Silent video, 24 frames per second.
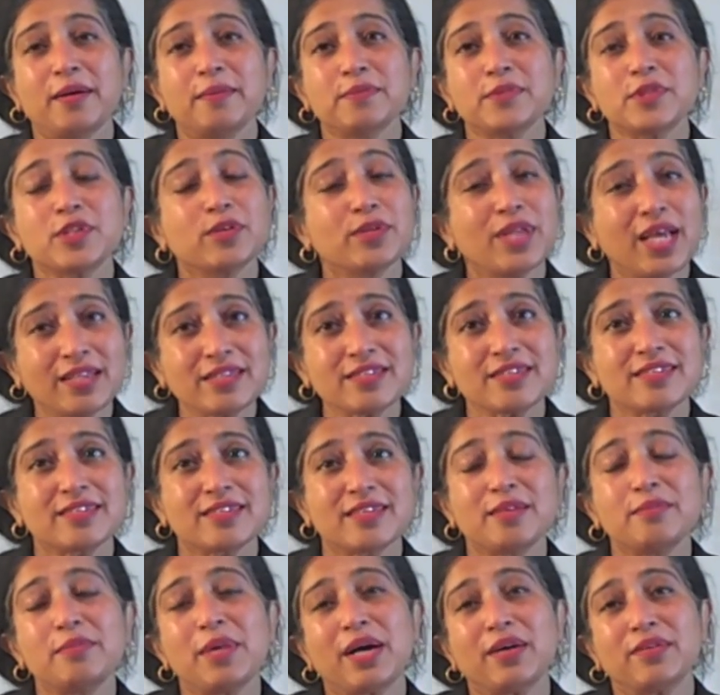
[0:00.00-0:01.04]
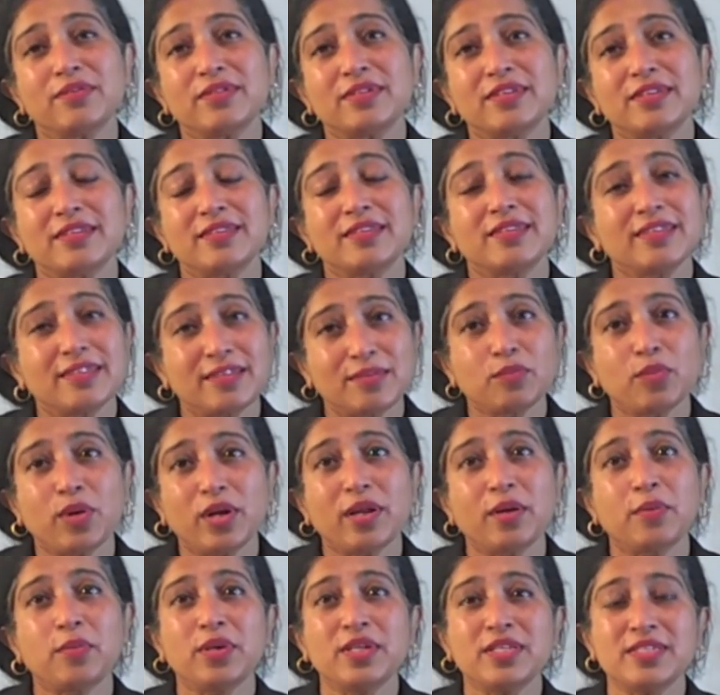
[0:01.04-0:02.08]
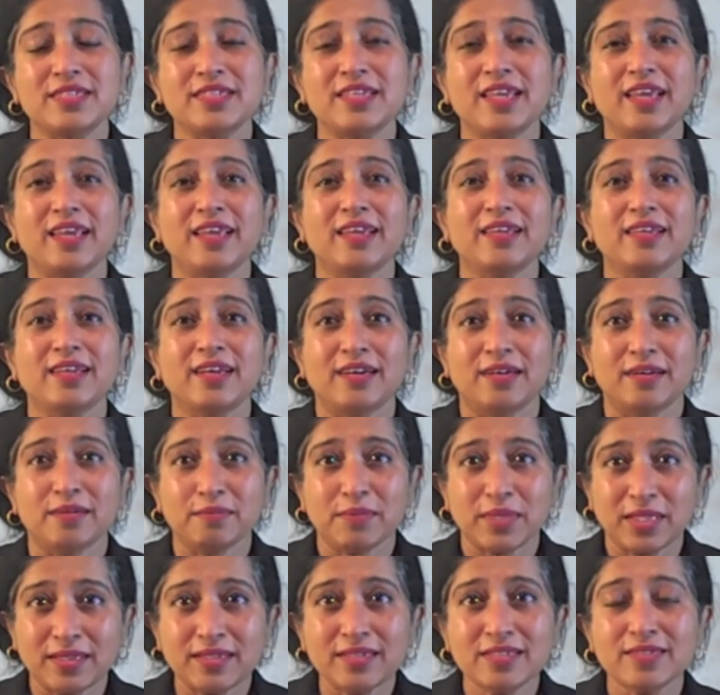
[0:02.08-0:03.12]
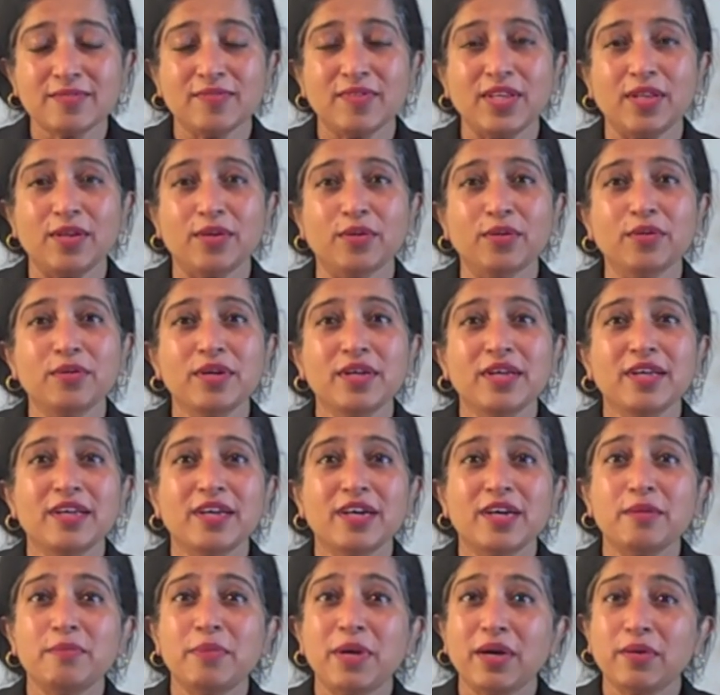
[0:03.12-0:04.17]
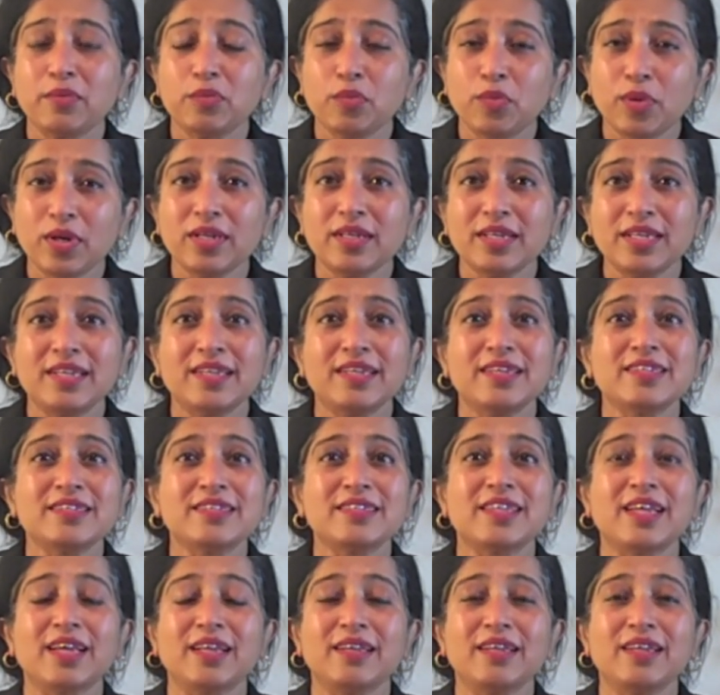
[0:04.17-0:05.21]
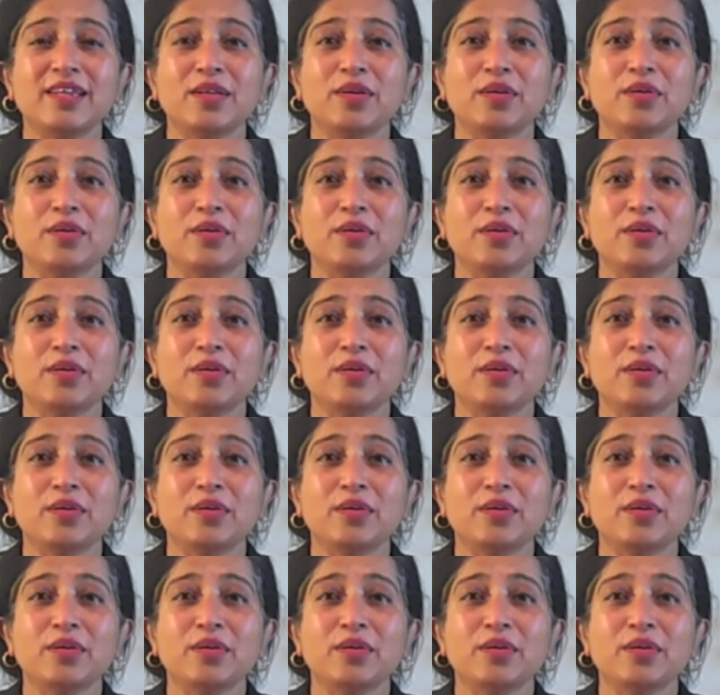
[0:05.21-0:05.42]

So that's about what I want to say in this video about what it is that